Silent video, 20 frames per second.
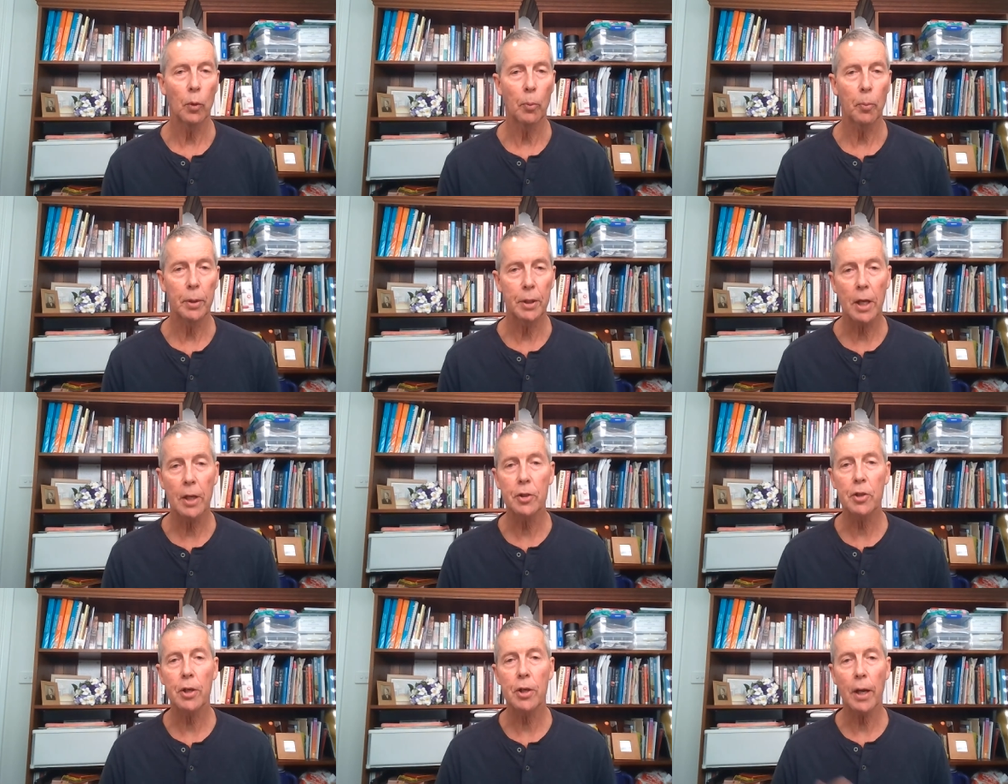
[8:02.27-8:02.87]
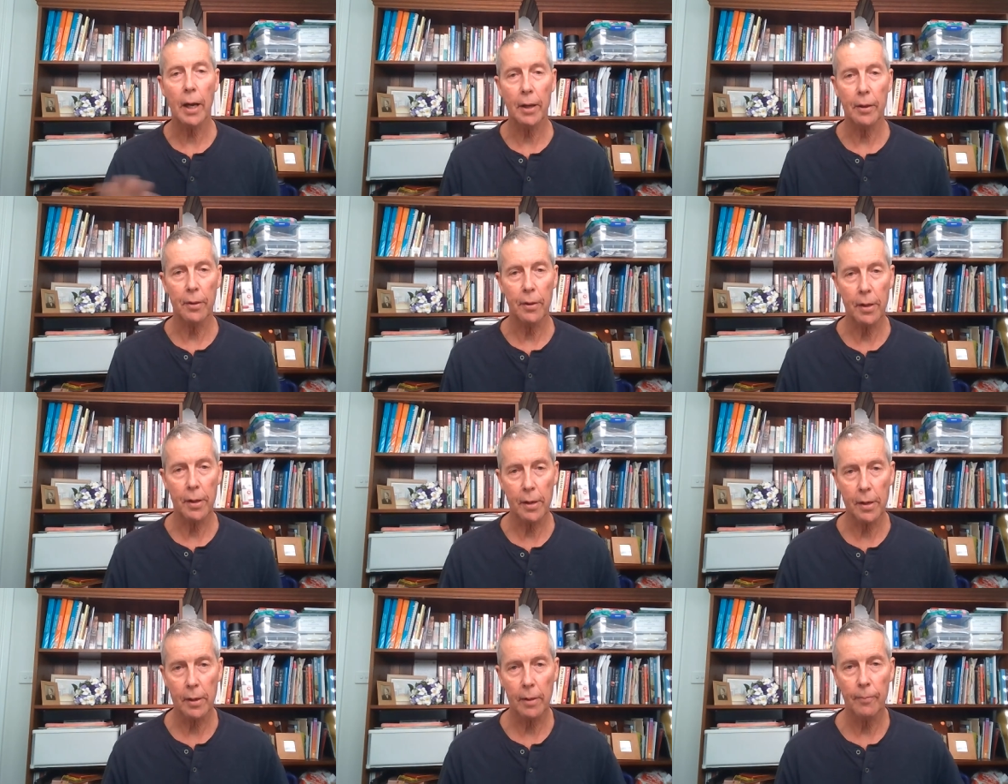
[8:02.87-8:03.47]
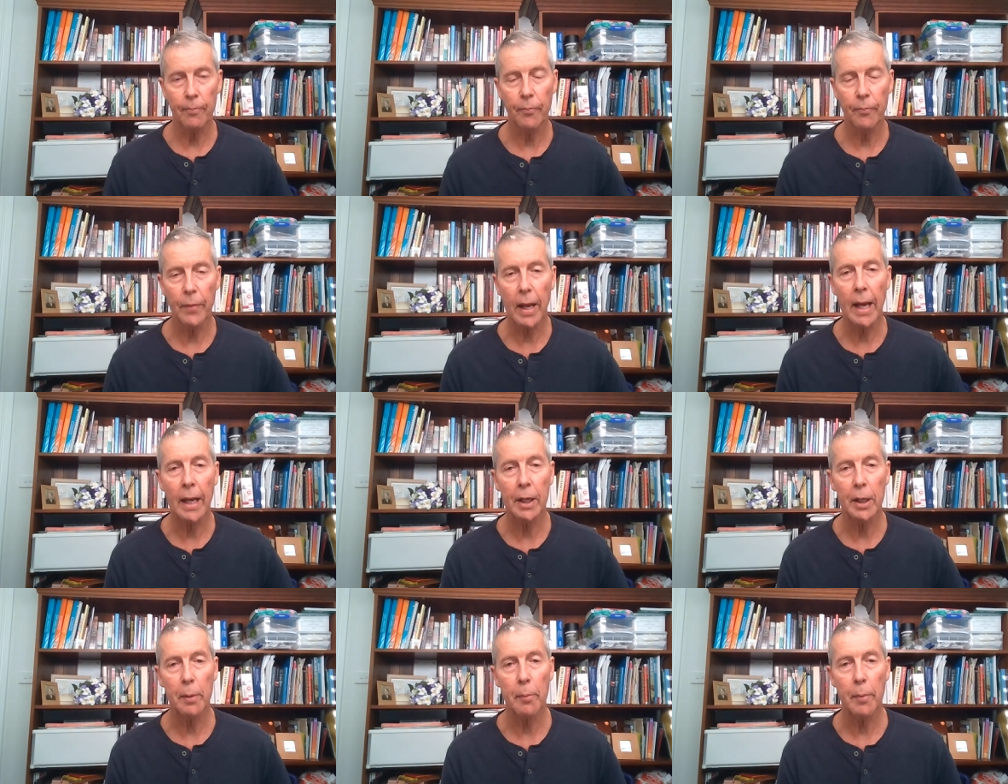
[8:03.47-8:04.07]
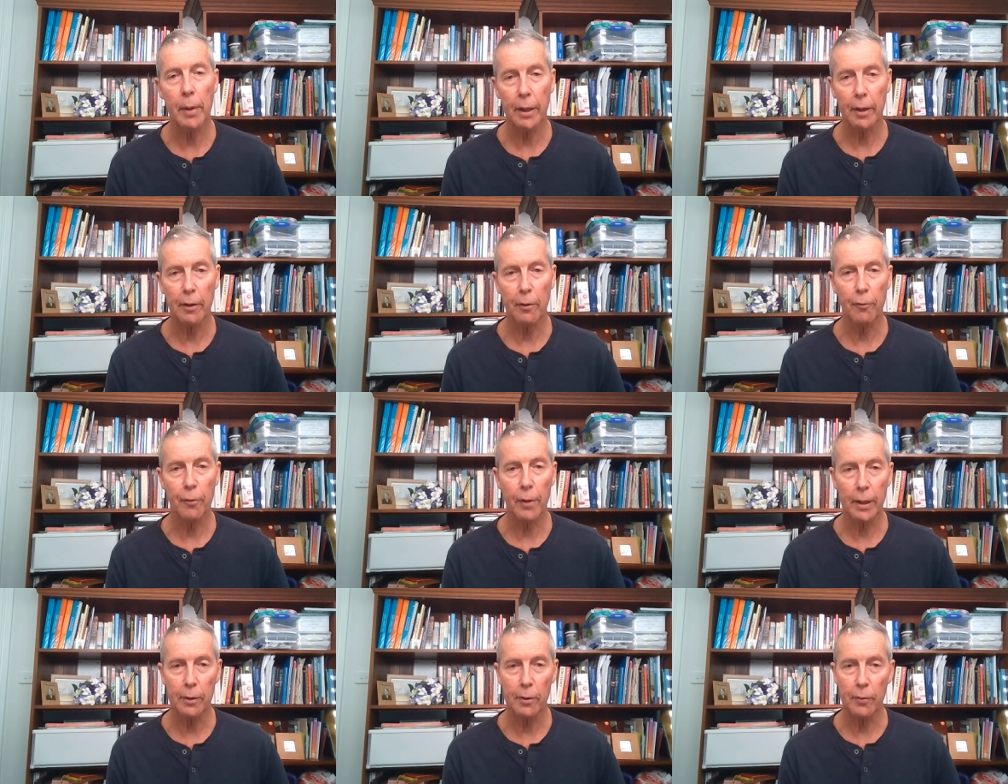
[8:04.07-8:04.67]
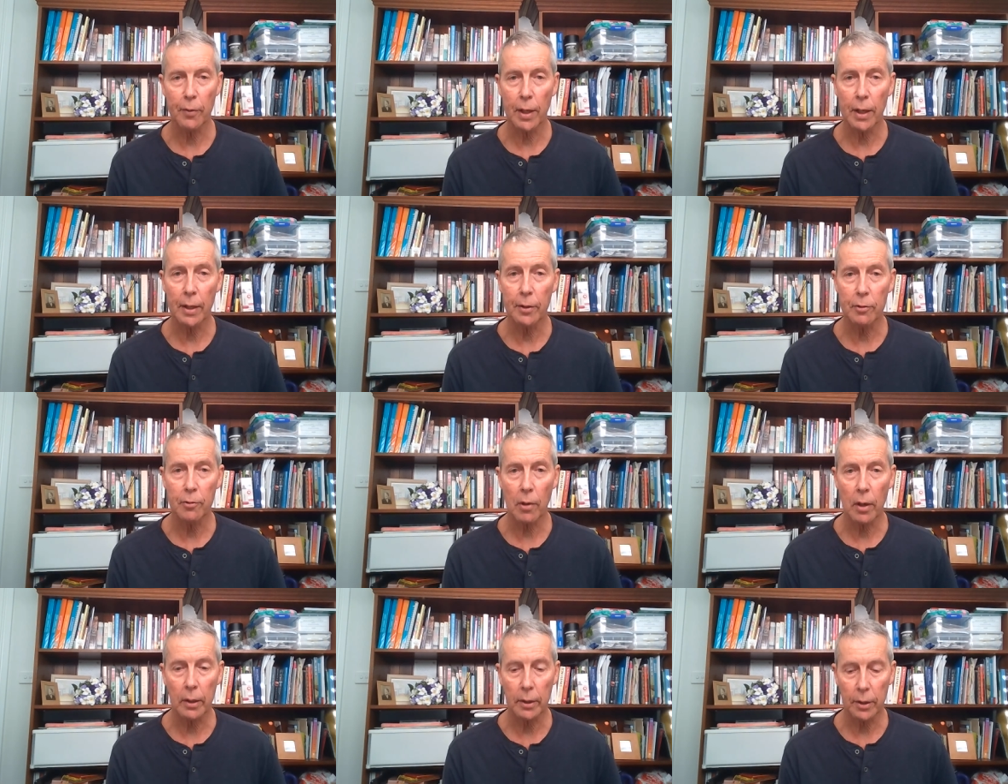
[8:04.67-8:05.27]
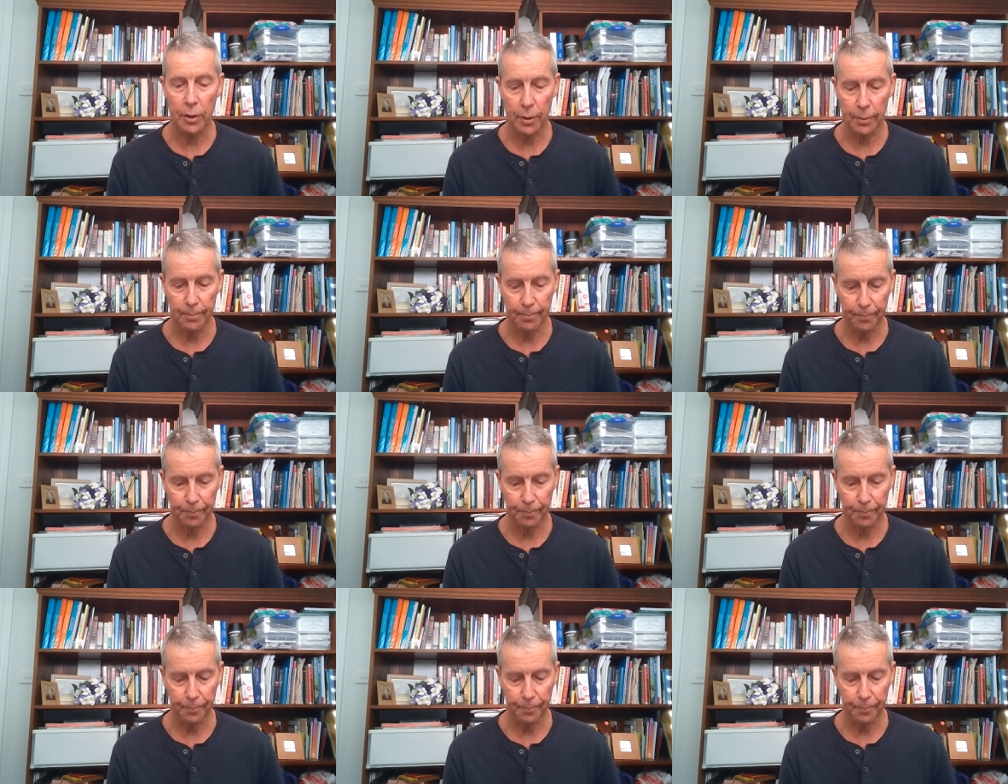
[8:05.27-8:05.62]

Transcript: potentiate the antiemetic effect of the other drugs.